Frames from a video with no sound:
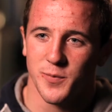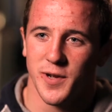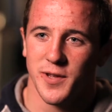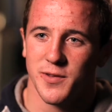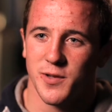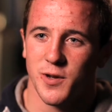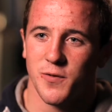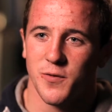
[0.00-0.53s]

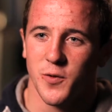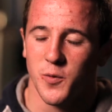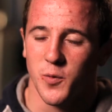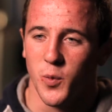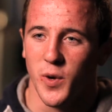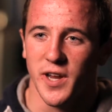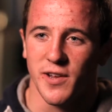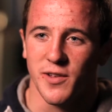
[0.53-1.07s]
myself with
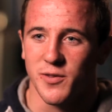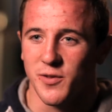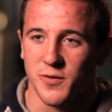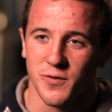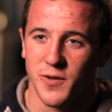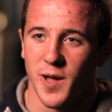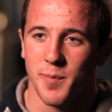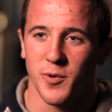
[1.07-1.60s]
wings just
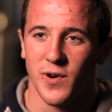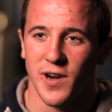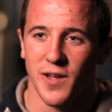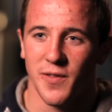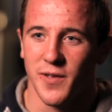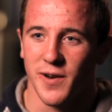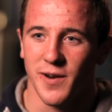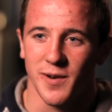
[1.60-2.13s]
flapping around
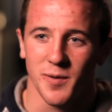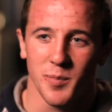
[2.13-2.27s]
there,